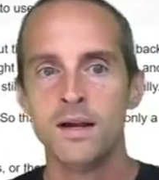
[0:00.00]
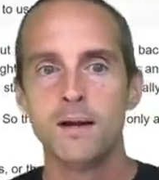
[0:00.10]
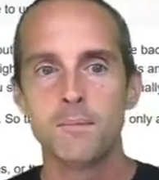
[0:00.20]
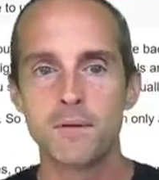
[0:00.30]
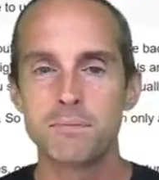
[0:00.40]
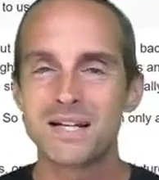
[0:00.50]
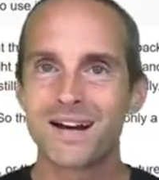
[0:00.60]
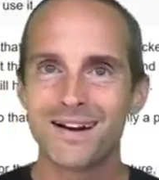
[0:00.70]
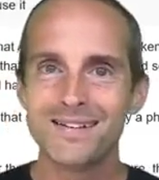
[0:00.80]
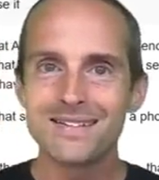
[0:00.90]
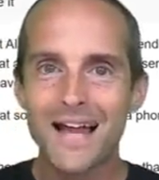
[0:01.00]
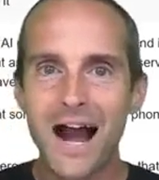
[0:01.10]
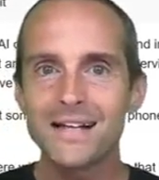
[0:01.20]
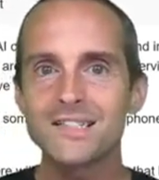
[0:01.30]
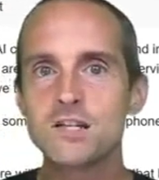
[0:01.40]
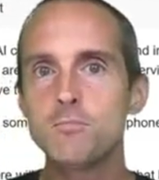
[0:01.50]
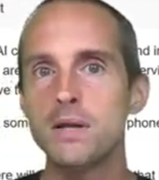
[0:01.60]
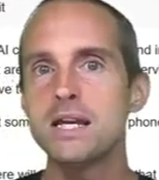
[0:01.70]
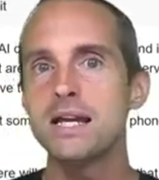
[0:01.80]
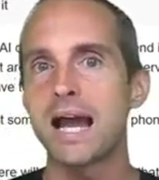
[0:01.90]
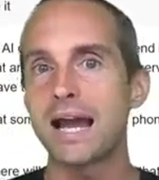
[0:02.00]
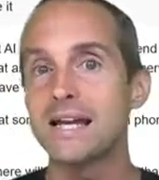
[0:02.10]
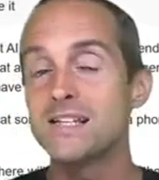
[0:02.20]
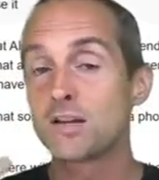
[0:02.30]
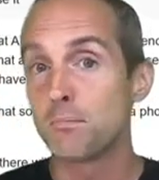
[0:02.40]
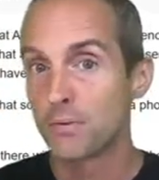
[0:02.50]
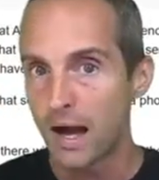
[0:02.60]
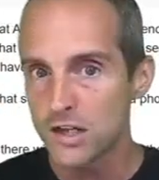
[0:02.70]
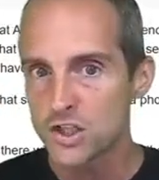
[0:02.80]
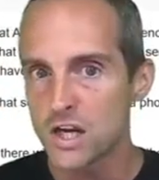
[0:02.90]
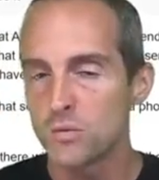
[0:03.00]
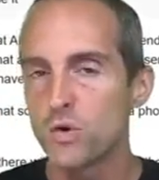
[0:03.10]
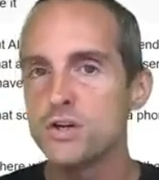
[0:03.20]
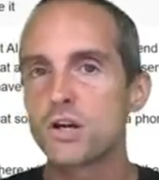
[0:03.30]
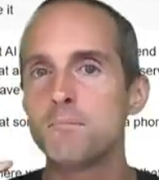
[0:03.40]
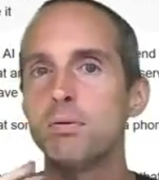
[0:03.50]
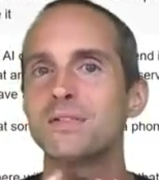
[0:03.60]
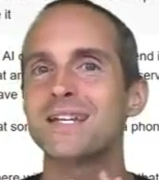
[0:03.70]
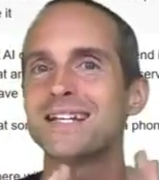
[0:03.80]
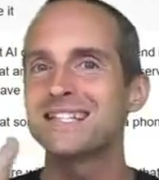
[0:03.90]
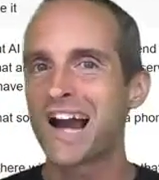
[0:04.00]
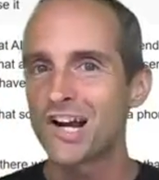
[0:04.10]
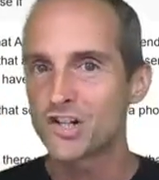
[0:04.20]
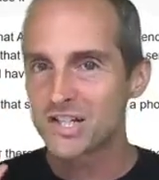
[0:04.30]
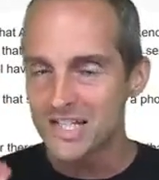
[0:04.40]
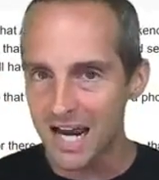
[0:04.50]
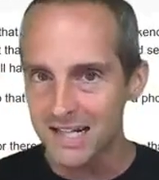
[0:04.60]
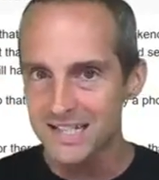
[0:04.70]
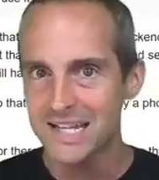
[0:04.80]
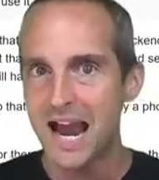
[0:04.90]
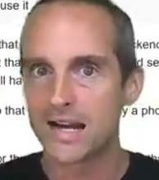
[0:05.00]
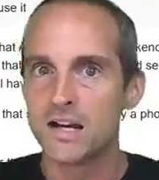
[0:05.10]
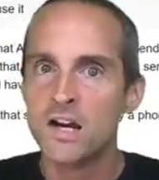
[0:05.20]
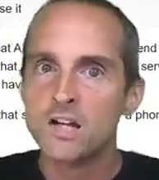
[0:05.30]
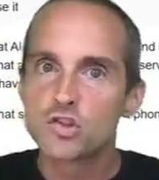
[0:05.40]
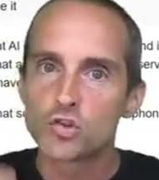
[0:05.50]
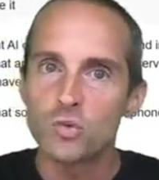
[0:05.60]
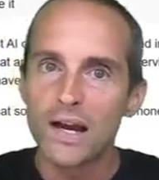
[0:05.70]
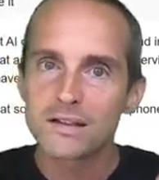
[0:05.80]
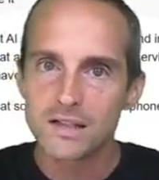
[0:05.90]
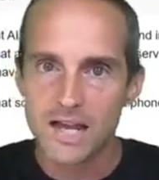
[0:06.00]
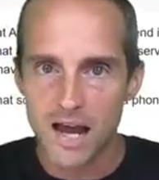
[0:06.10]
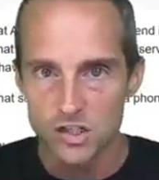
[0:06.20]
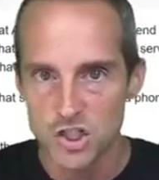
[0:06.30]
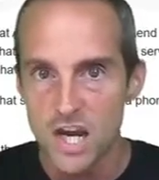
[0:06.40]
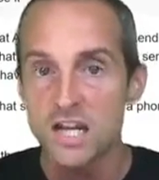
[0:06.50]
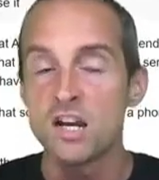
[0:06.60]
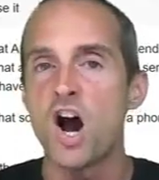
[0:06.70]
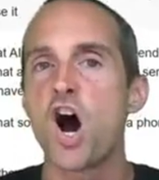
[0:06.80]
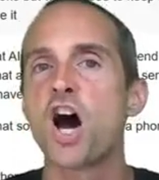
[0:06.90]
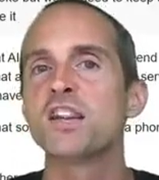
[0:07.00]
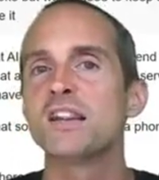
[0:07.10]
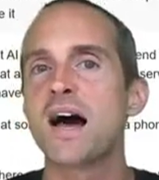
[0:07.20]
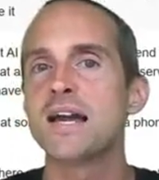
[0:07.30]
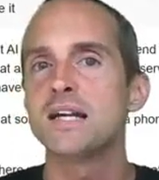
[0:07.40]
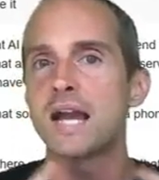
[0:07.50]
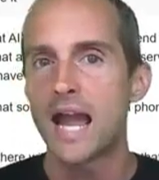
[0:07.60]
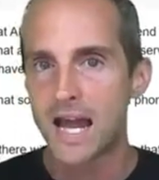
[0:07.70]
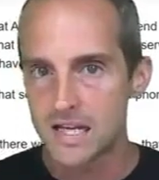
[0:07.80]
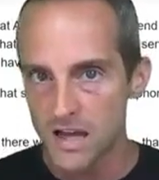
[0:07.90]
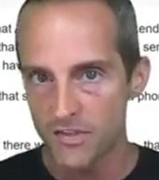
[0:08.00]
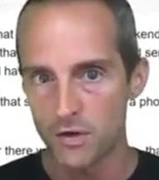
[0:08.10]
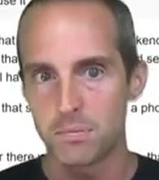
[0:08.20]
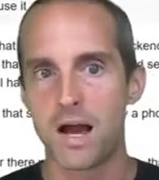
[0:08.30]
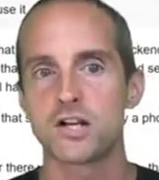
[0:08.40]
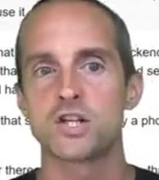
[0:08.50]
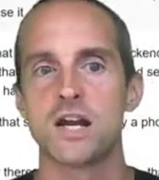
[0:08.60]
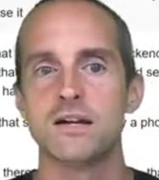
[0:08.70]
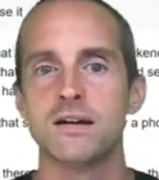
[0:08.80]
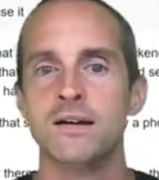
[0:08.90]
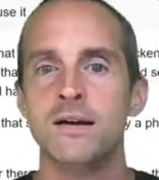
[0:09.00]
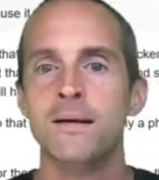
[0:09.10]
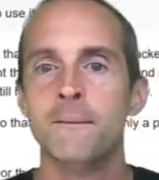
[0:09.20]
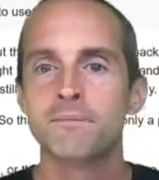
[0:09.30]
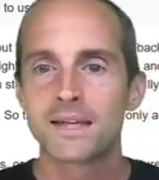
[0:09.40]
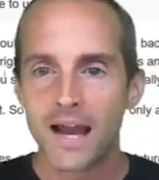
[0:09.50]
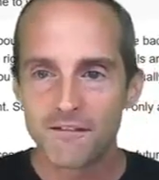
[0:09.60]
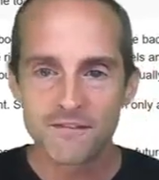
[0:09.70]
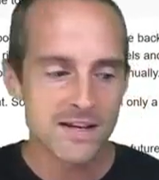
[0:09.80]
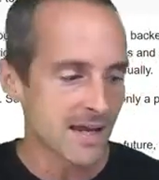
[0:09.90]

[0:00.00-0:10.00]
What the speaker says: But because ICP is a blockchain where you can put the entire tech stack directly on chain, unlike any other blockchain, Caffeine